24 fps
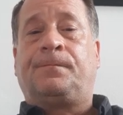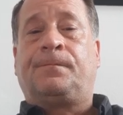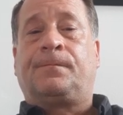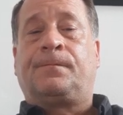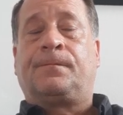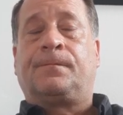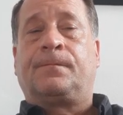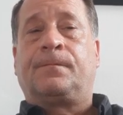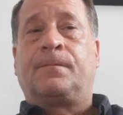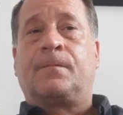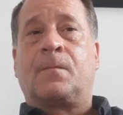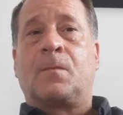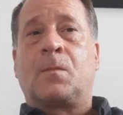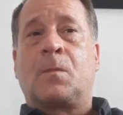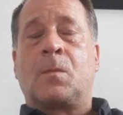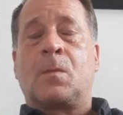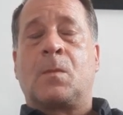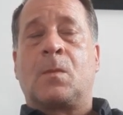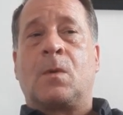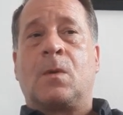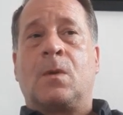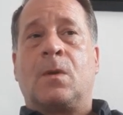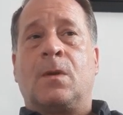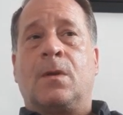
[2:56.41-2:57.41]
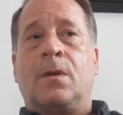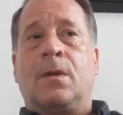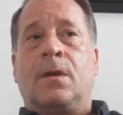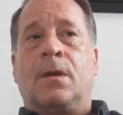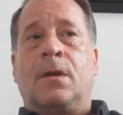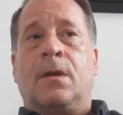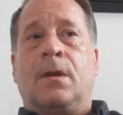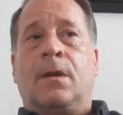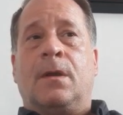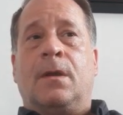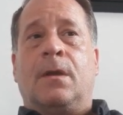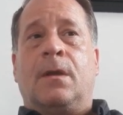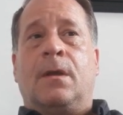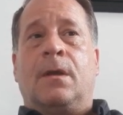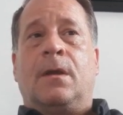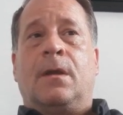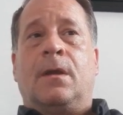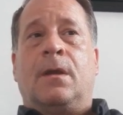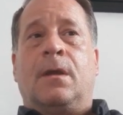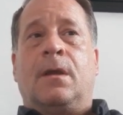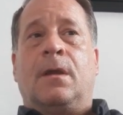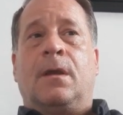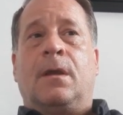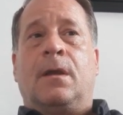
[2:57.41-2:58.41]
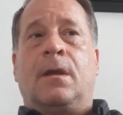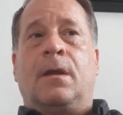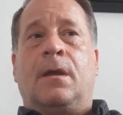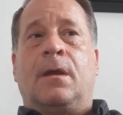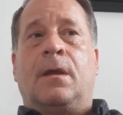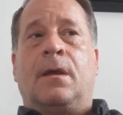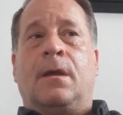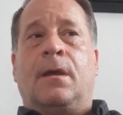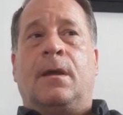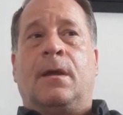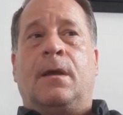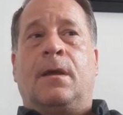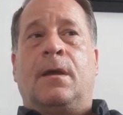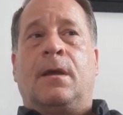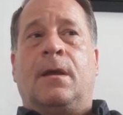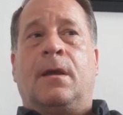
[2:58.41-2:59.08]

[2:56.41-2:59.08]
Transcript: (silence)